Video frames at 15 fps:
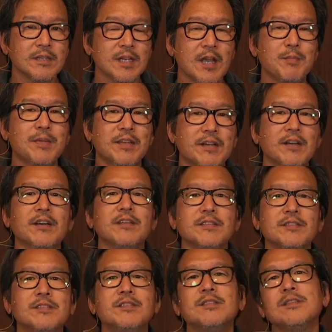And
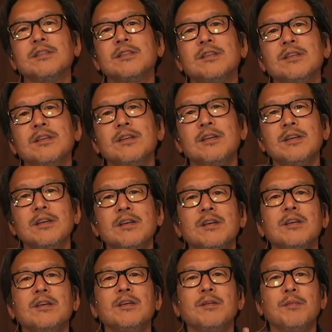because
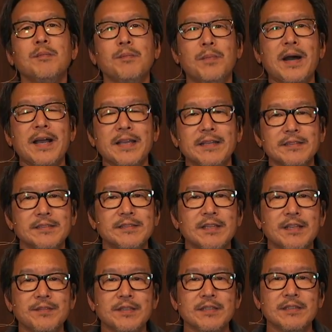by his
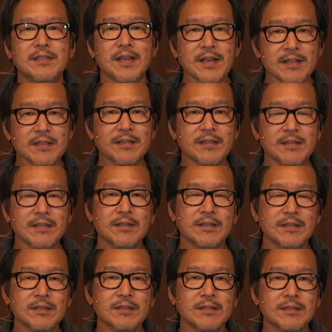saving death,
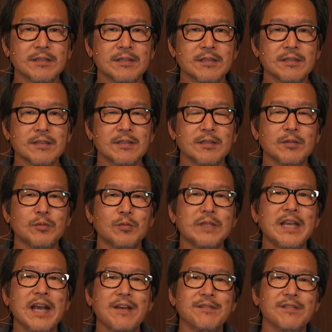we
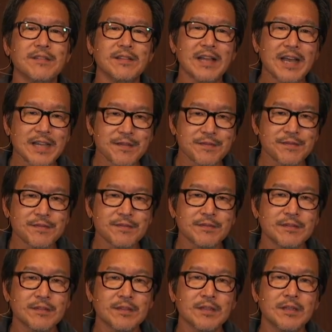have life,
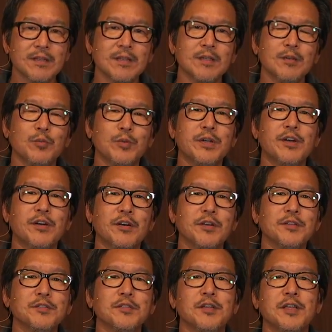we are
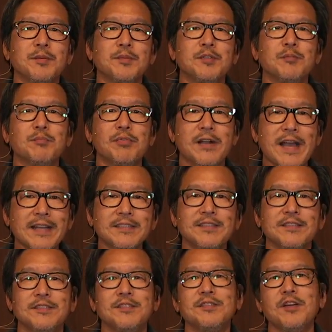also able to
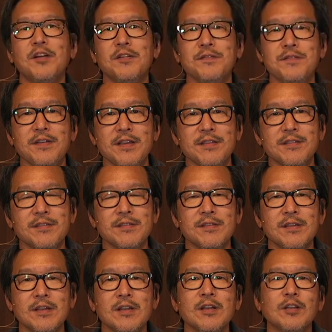practice our faith
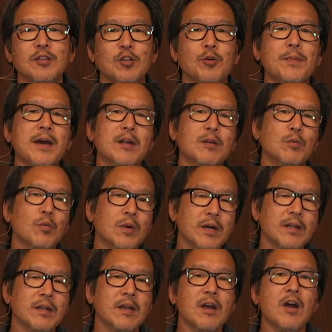no matter
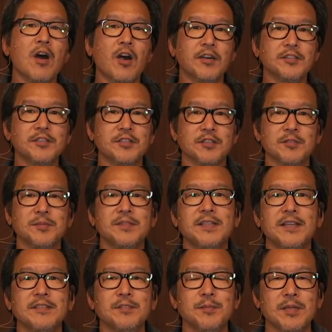what our
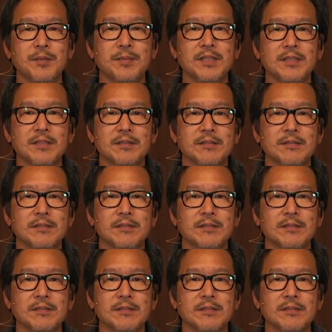circumstance may be.